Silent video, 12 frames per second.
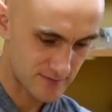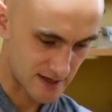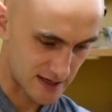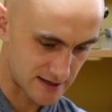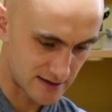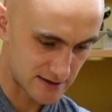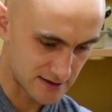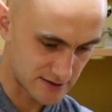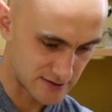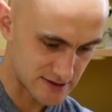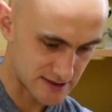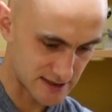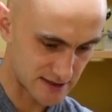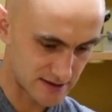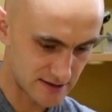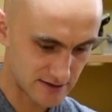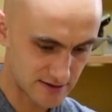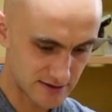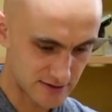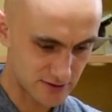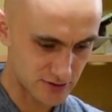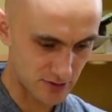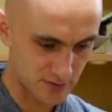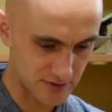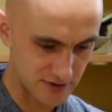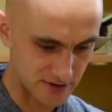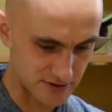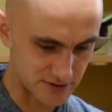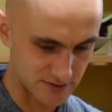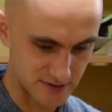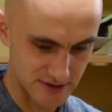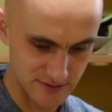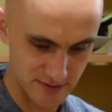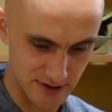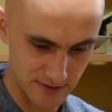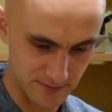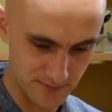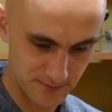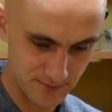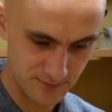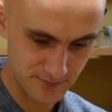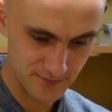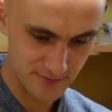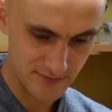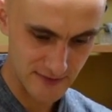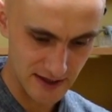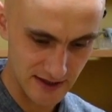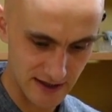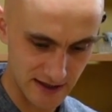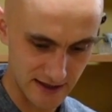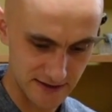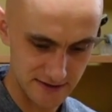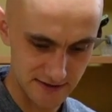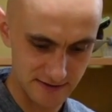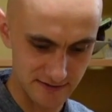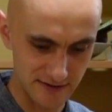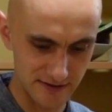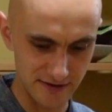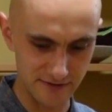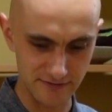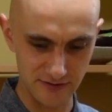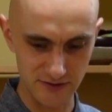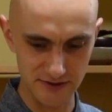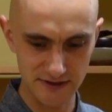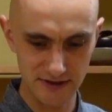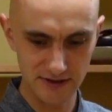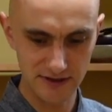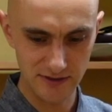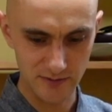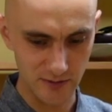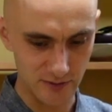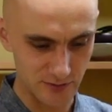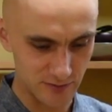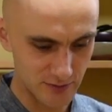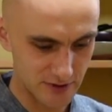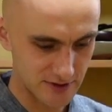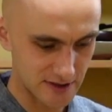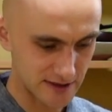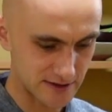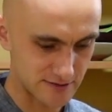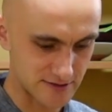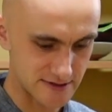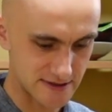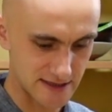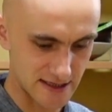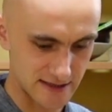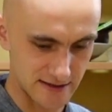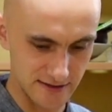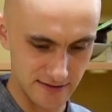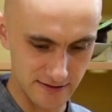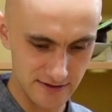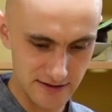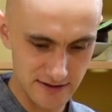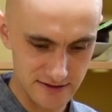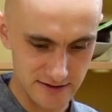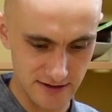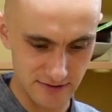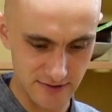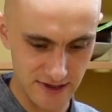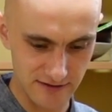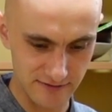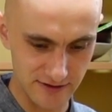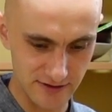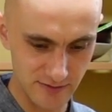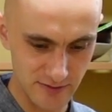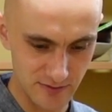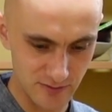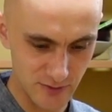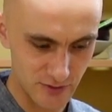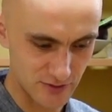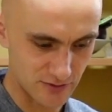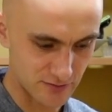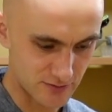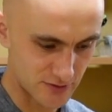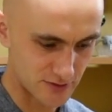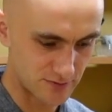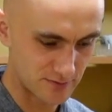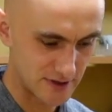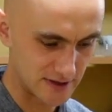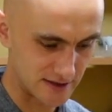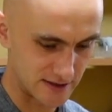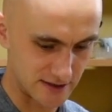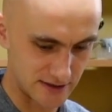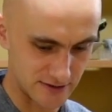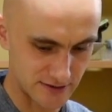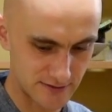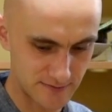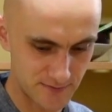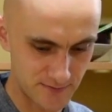and then there is a top tier to it as well. And the lid, of course. I'm going to put the lid to the side a little so that we have a little bit more room here.